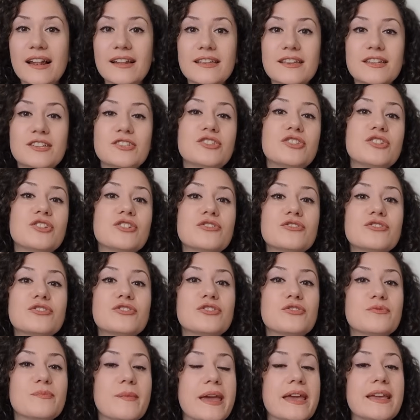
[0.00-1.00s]
is used
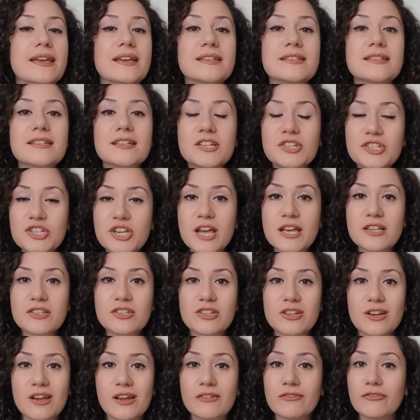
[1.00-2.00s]
to make a
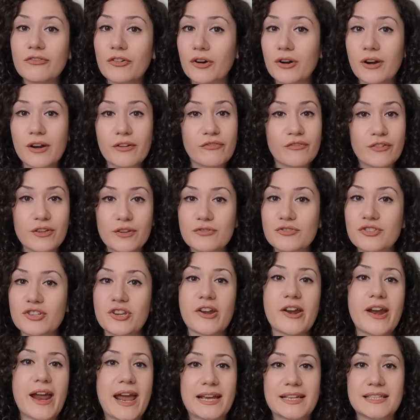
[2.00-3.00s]
suggestion for a future
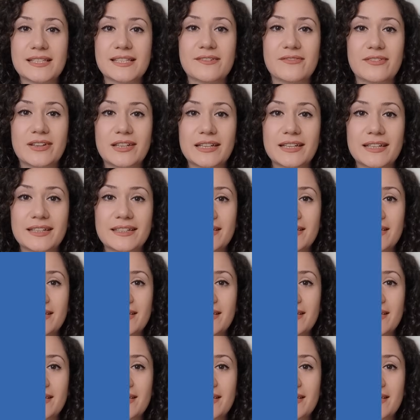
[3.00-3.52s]
activity.